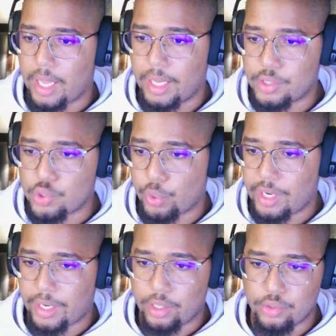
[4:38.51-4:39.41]
at
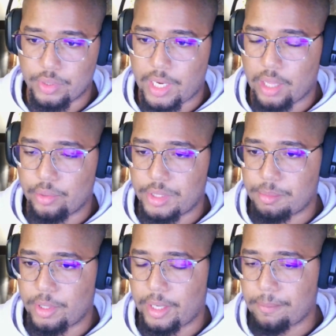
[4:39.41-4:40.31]
2,900 calories
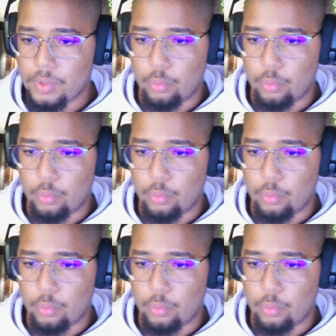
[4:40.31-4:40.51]
per day,